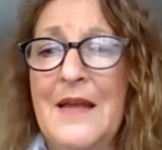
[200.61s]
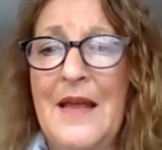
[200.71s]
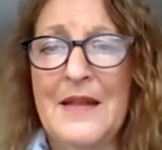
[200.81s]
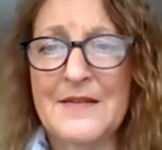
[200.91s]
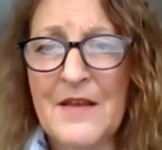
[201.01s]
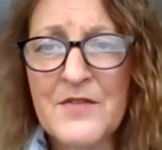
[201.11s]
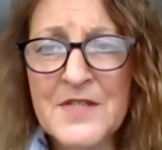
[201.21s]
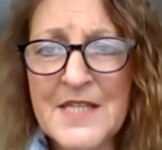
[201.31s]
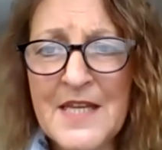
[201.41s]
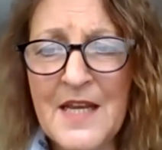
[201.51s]
at
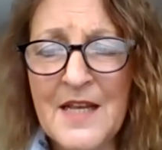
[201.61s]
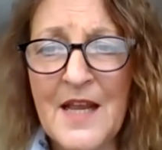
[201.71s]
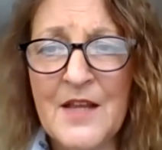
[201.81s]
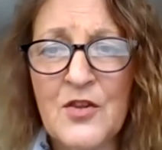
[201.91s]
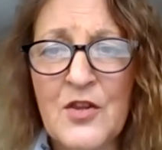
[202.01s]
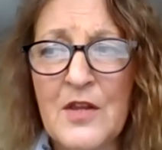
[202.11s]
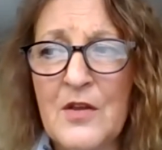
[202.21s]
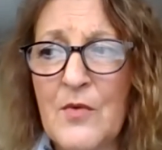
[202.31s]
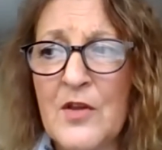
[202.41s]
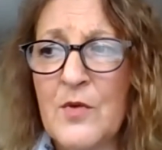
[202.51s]
17, and she
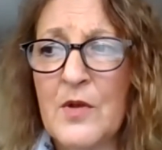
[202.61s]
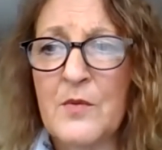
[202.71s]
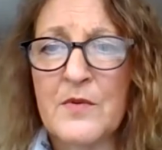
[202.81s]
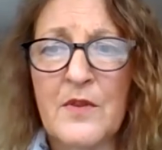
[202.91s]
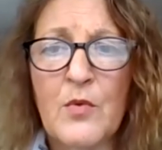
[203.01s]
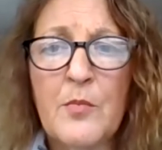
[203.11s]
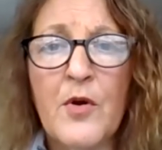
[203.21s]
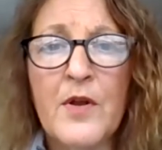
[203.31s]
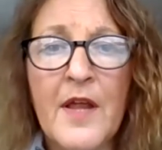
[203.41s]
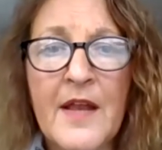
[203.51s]
graduated with a
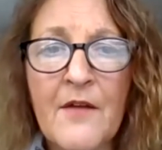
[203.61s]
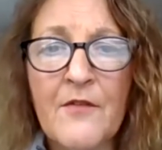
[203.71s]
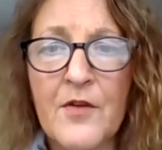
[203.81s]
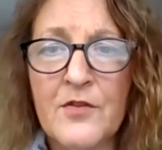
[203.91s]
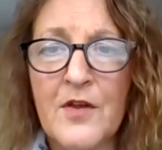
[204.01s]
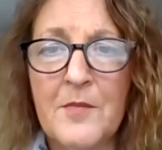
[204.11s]
3.8 average.